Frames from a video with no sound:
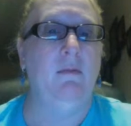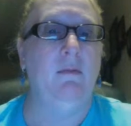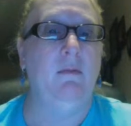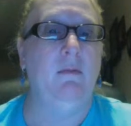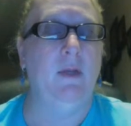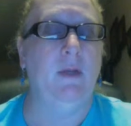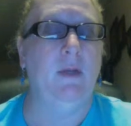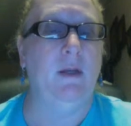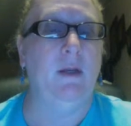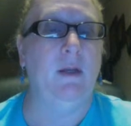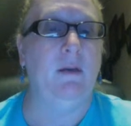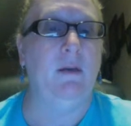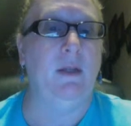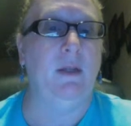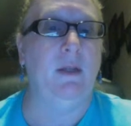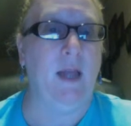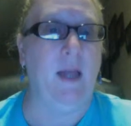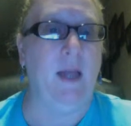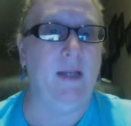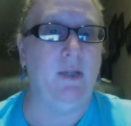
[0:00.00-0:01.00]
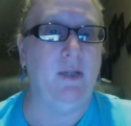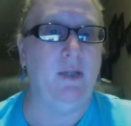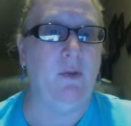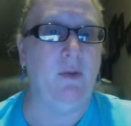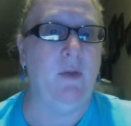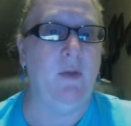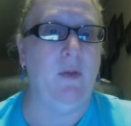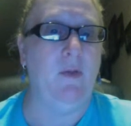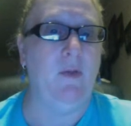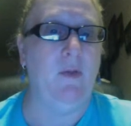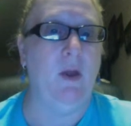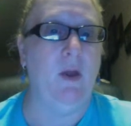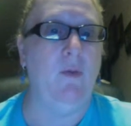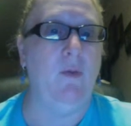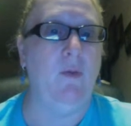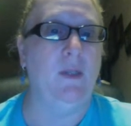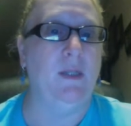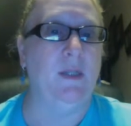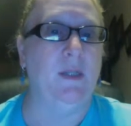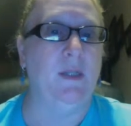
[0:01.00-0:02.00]
the classroom, even though
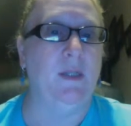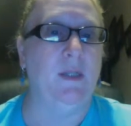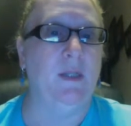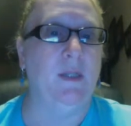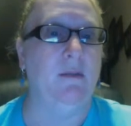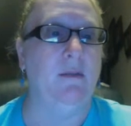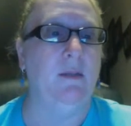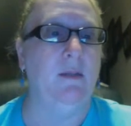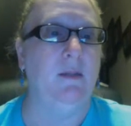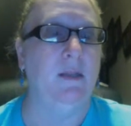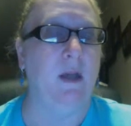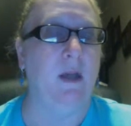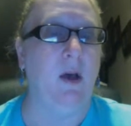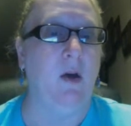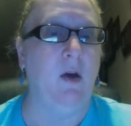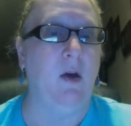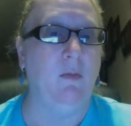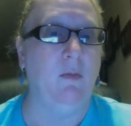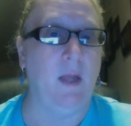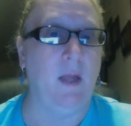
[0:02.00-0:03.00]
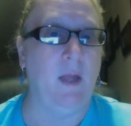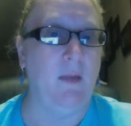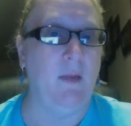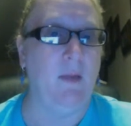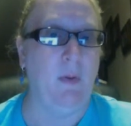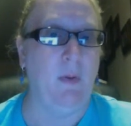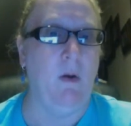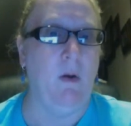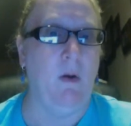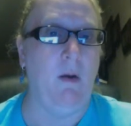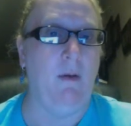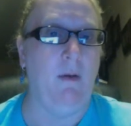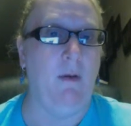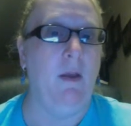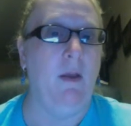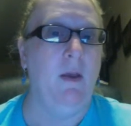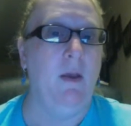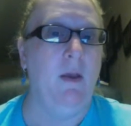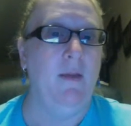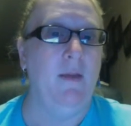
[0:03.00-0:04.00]
it's in this online part,
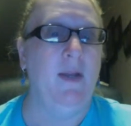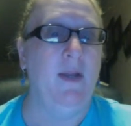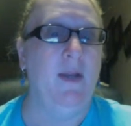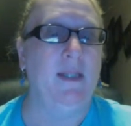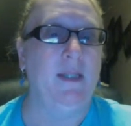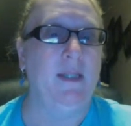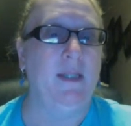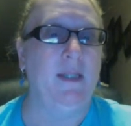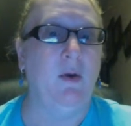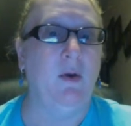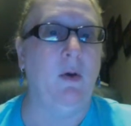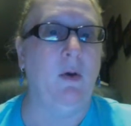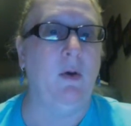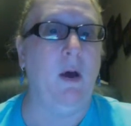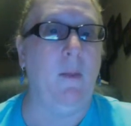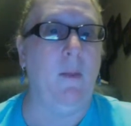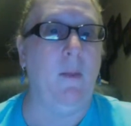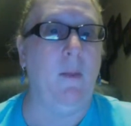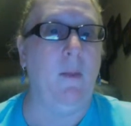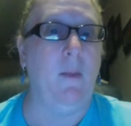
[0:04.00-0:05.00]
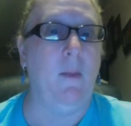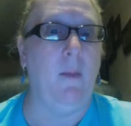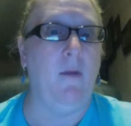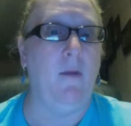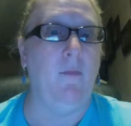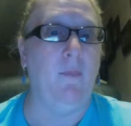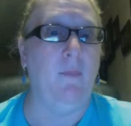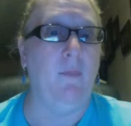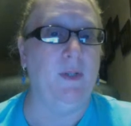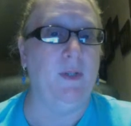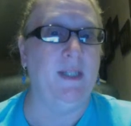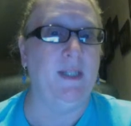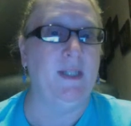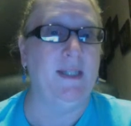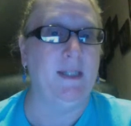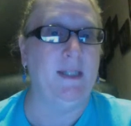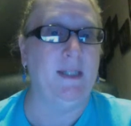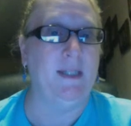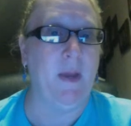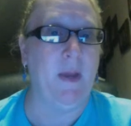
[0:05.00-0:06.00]
but it's still a part of
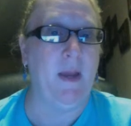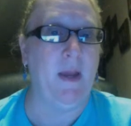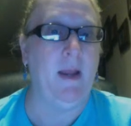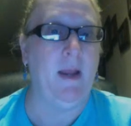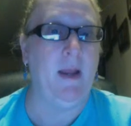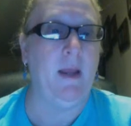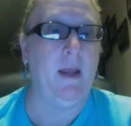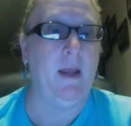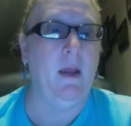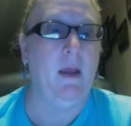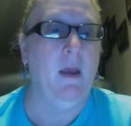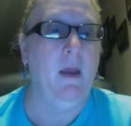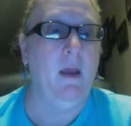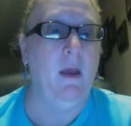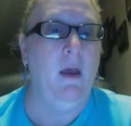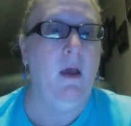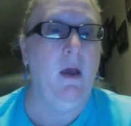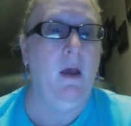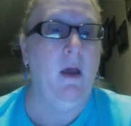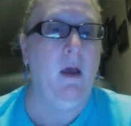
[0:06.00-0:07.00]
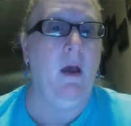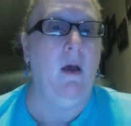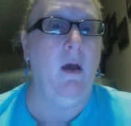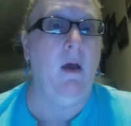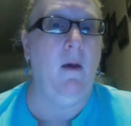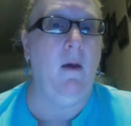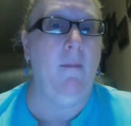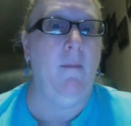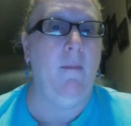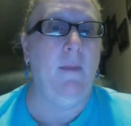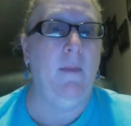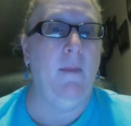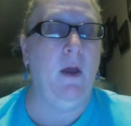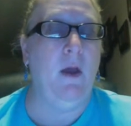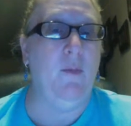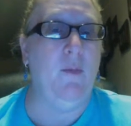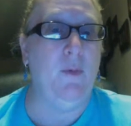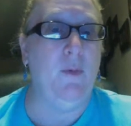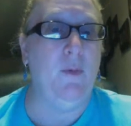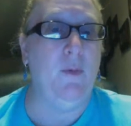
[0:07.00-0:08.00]
participating. I
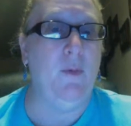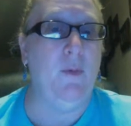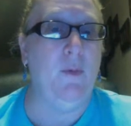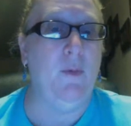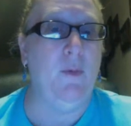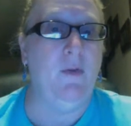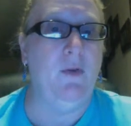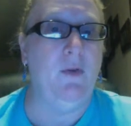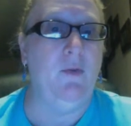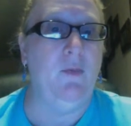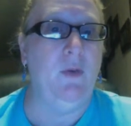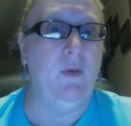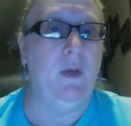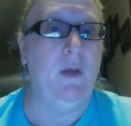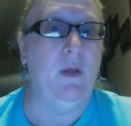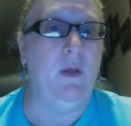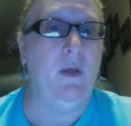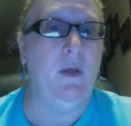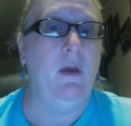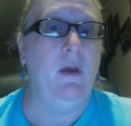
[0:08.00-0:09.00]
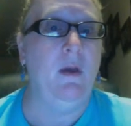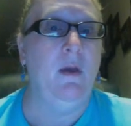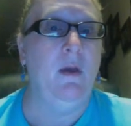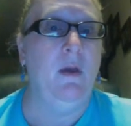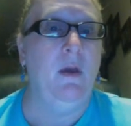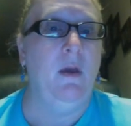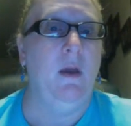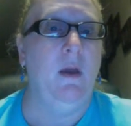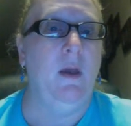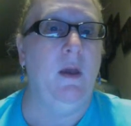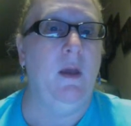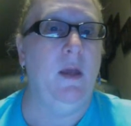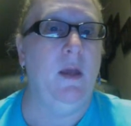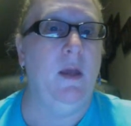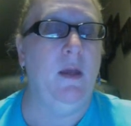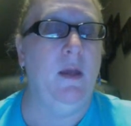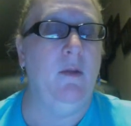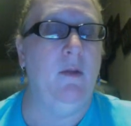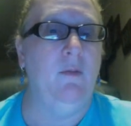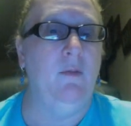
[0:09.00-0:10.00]
hope you guys have a good week,
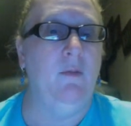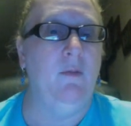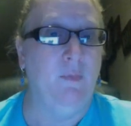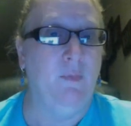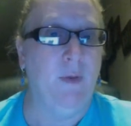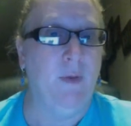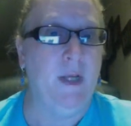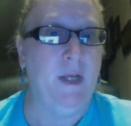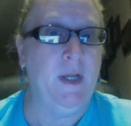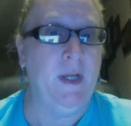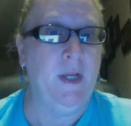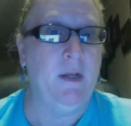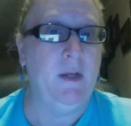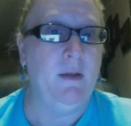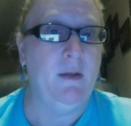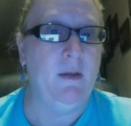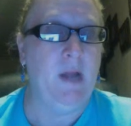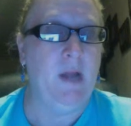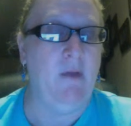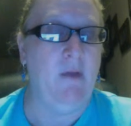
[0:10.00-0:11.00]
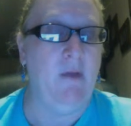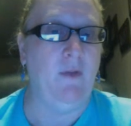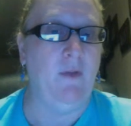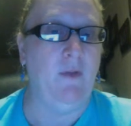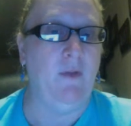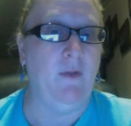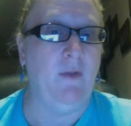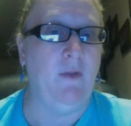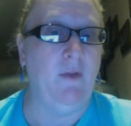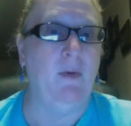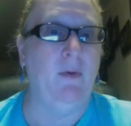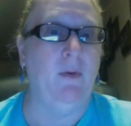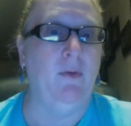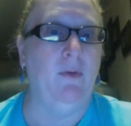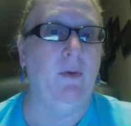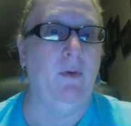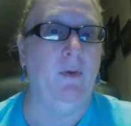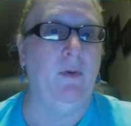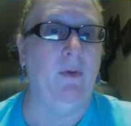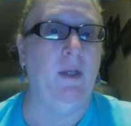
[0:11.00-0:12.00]
and read carefully Chapter
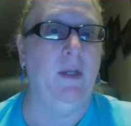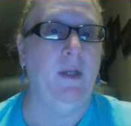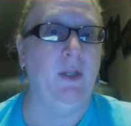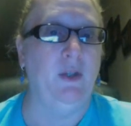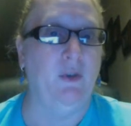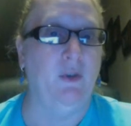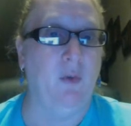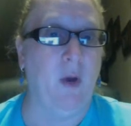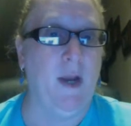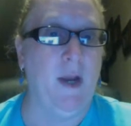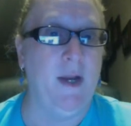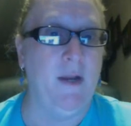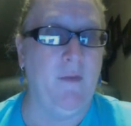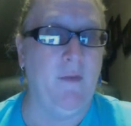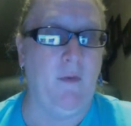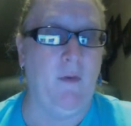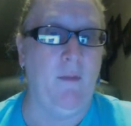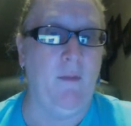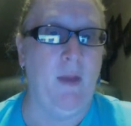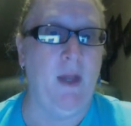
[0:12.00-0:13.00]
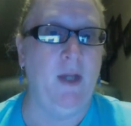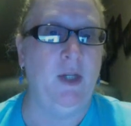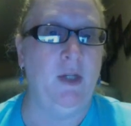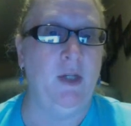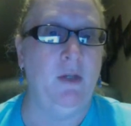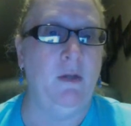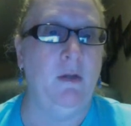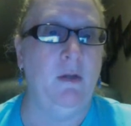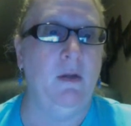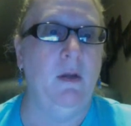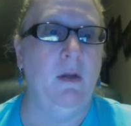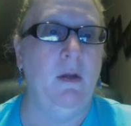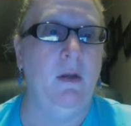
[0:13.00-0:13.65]
3. It's great information,